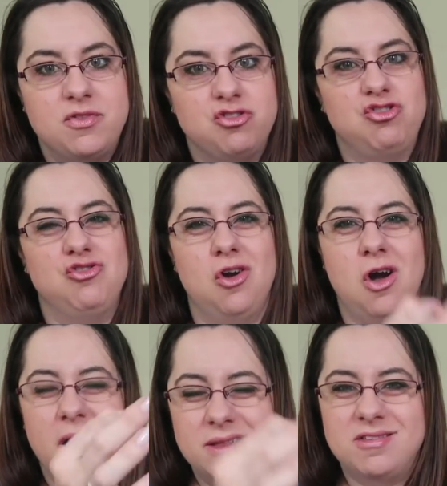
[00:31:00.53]
of the
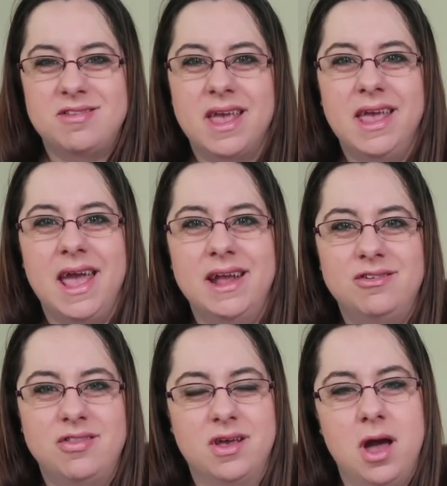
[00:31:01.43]
straw and sticking it
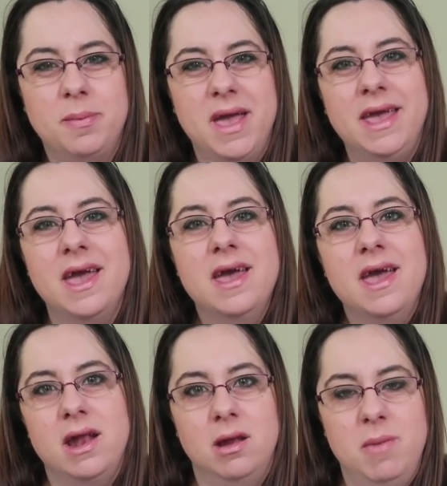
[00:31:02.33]
into the cupcake,
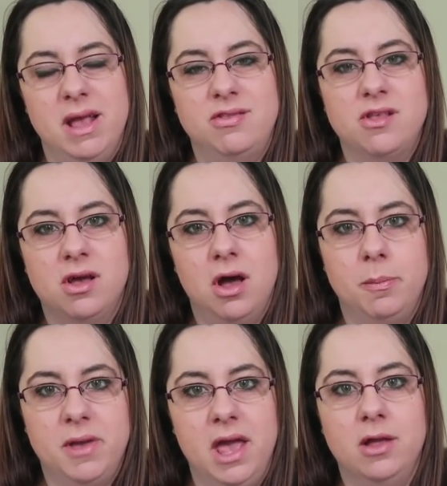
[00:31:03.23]
and it makes the
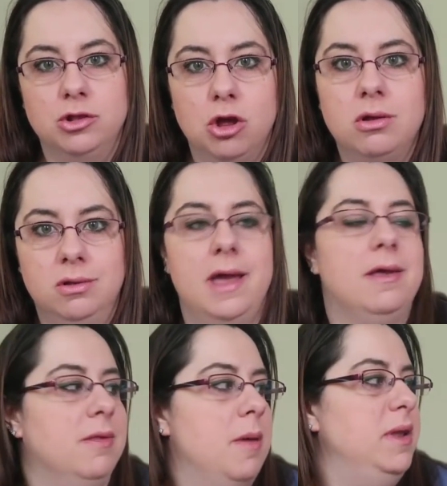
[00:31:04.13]
cupcake look
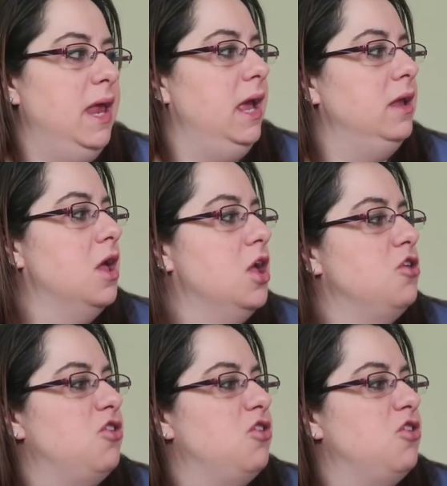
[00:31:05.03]
like lemonade.